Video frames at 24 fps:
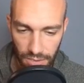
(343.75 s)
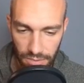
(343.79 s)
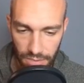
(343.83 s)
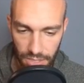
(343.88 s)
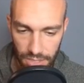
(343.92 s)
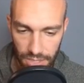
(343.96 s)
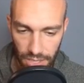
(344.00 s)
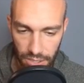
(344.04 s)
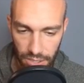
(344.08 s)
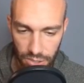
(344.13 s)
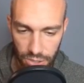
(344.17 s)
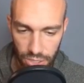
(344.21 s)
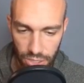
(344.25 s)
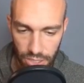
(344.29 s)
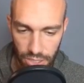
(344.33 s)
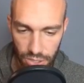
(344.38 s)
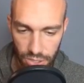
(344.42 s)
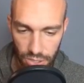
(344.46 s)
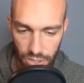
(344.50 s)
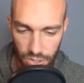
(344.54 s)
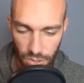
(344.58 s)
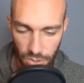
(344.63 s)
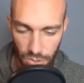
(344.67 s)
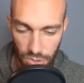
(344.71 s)
this energy and
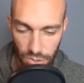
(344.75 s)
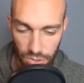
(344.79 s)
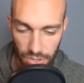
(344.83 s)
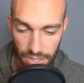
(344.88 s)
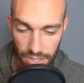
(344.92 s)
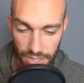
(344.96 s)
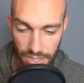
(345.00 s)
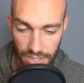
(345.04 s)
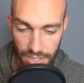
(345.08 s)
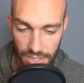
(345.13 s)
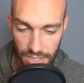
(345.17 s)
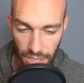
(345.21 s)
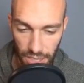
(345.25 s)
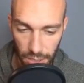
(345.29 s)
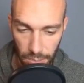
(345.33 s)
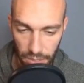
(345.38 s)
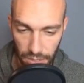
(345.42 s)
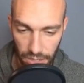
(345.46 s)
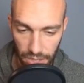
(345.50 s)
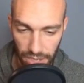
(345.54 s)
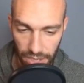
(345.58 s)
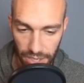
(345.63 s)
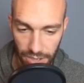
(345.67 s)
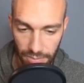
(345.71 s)
just go straight
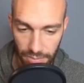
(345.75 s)
Sableye.